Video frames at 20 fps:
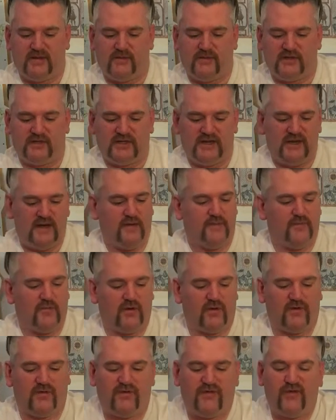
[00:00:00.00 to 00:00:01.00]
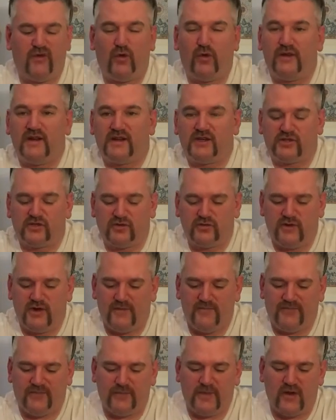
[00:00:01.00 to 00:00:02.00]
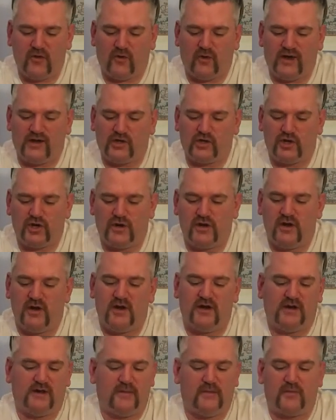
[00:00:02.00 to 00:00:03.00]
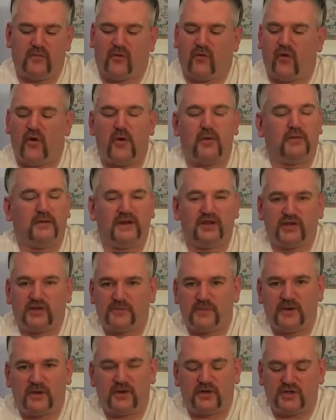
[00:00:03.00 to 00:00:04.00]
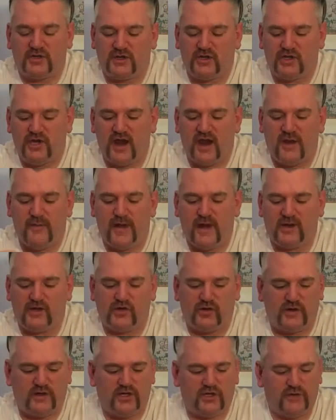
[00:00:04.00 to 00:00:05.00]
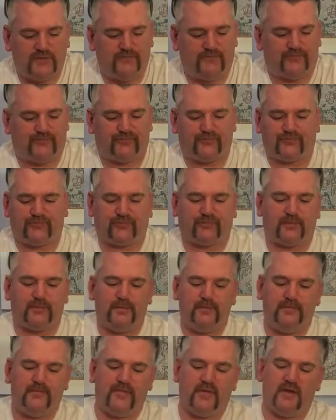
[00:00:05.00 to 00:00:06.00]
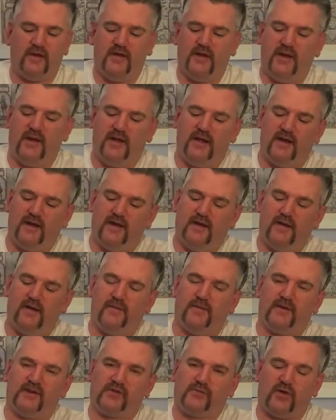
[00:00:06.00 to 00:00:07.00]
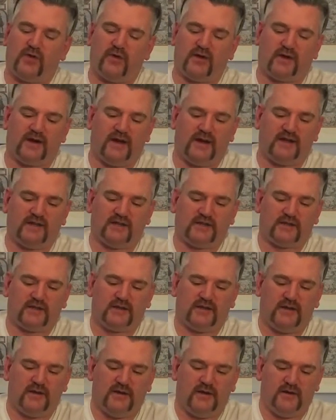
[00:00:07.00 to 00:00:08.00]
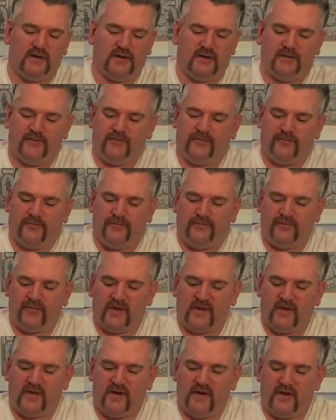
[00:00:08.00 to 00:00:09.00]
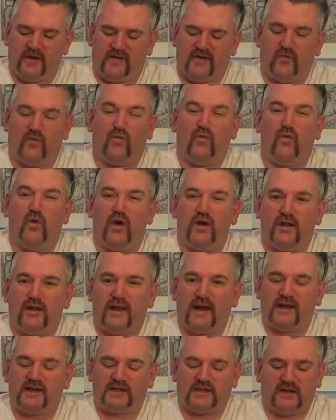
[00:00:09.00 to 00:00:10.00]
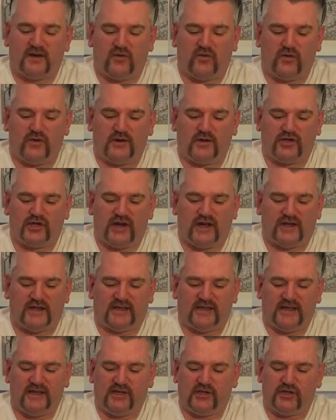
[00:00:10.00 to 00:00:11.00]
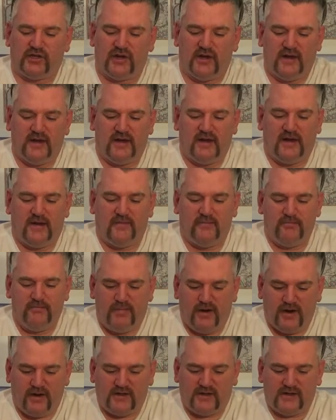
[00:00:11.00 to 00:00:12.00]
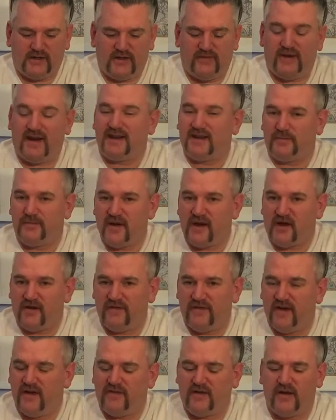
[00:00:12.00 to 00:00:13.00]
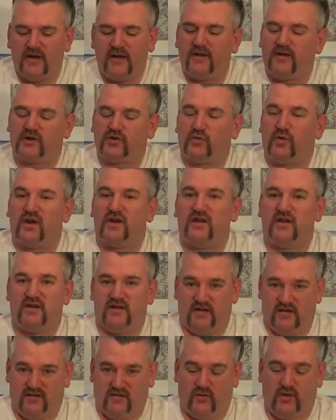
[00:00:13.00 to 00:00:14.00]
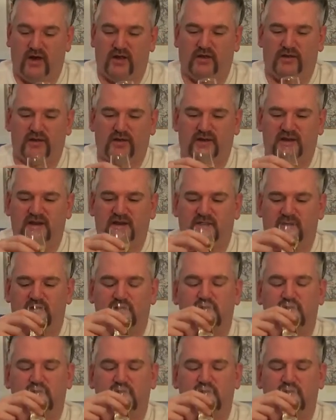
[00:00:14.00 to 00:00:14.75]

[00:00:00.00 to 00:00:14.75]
I would say, more fullness to it, a bit richer, probably just because of the sherry maturation, the smaller casks. For them one last little chance each, but if I had to pick a favourite, there's one well in the lead.